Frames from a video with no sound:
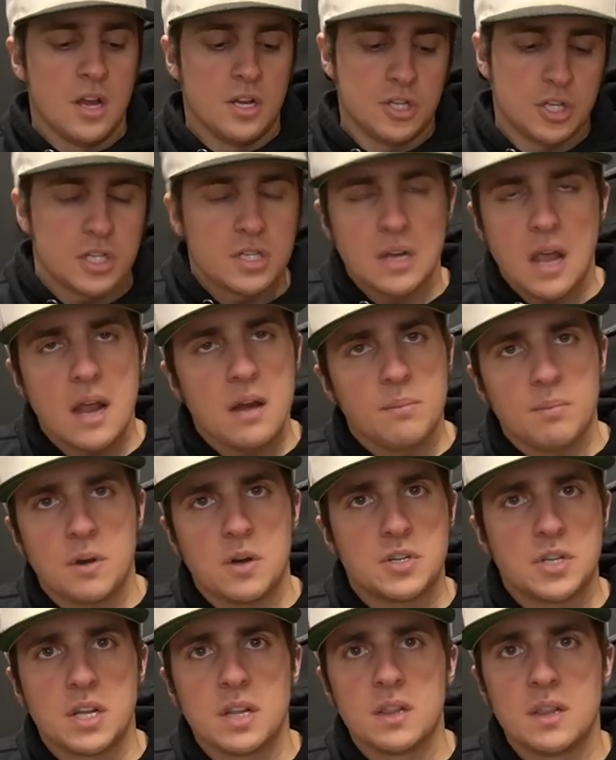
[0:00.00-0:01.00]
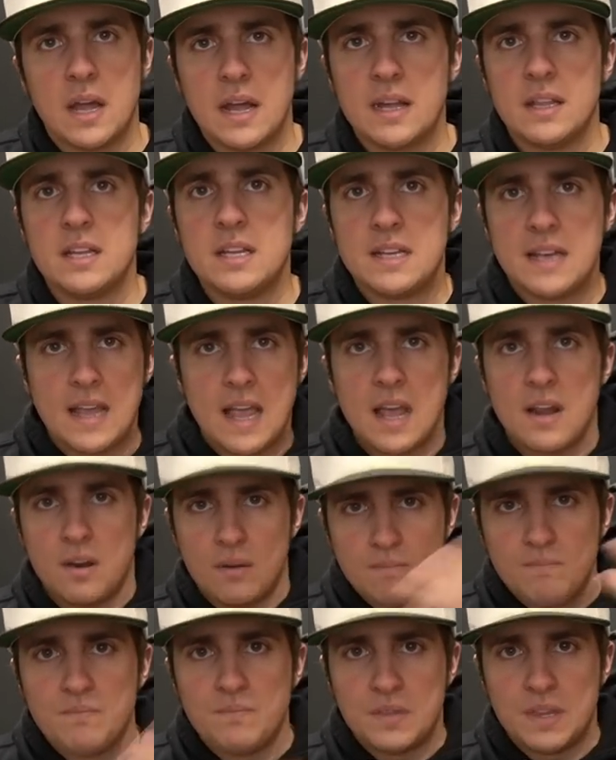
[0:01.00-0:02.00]
just kind of brushing lightly to
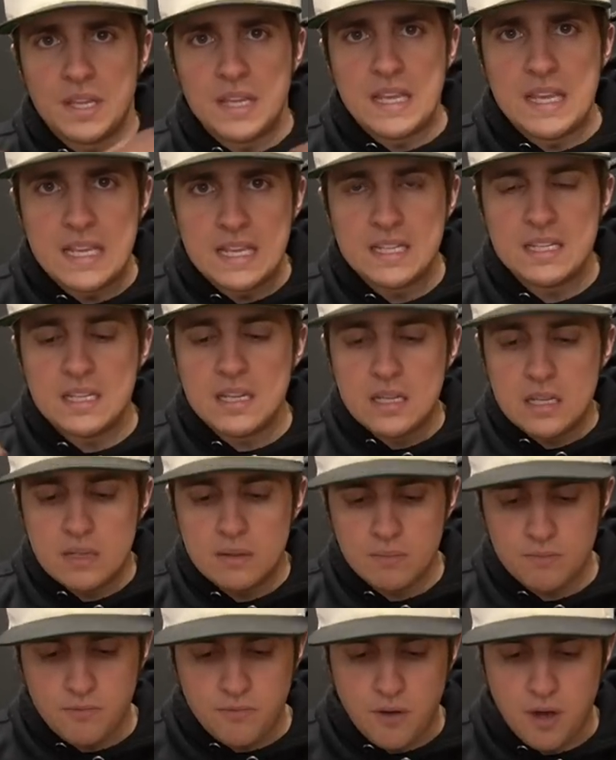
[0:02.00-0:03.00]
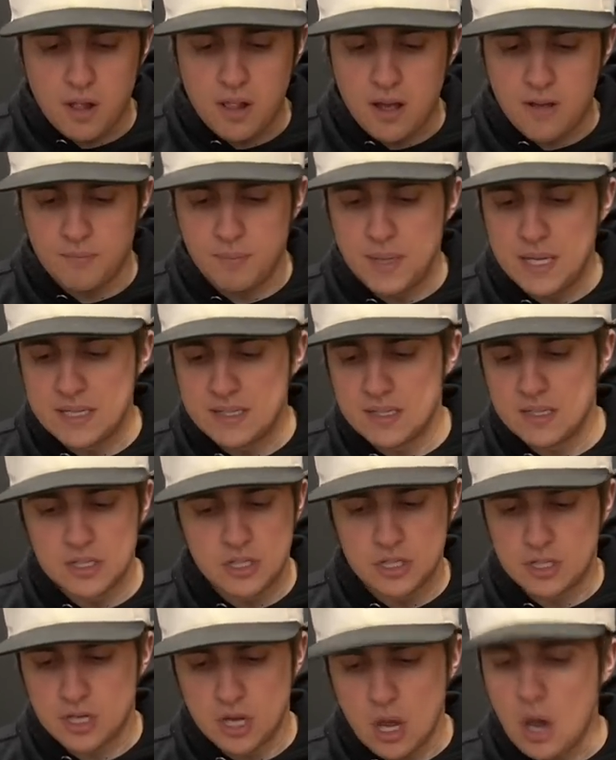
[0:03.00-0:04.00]
get the easy fall off pieces
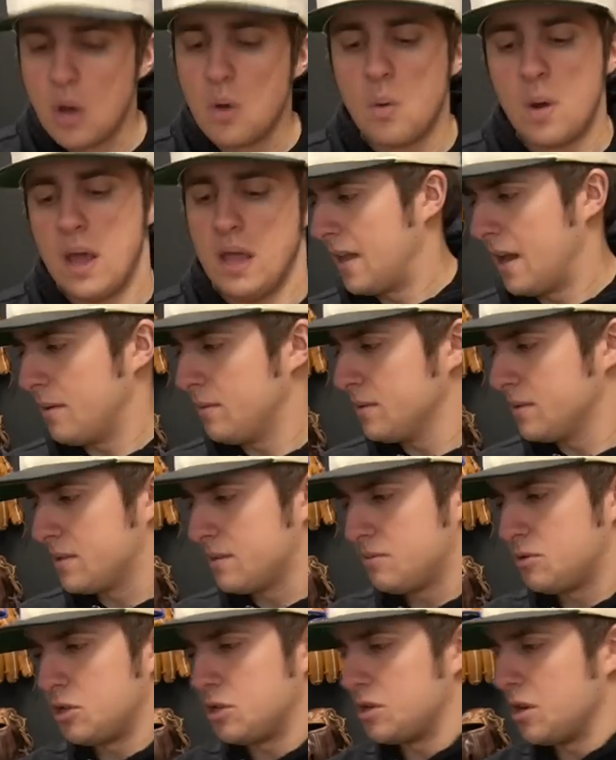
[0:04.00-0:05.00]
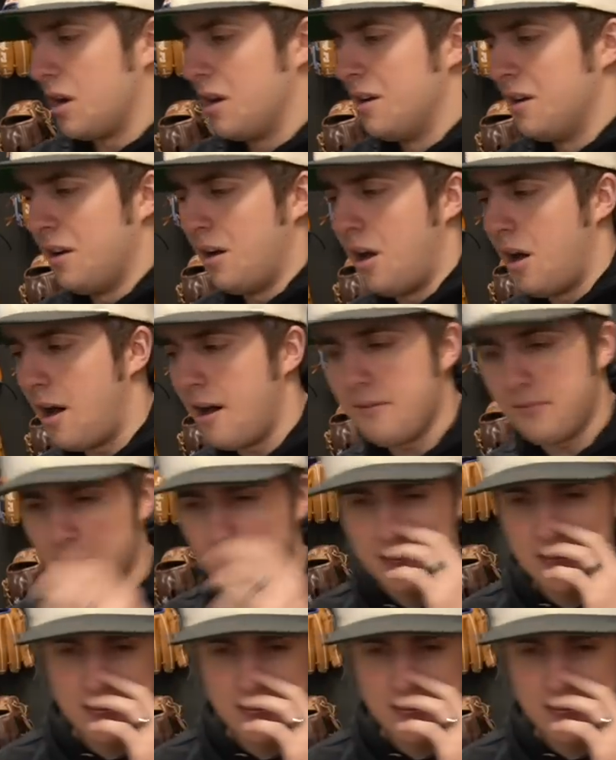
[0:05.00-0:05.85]
just to go away. That was just awful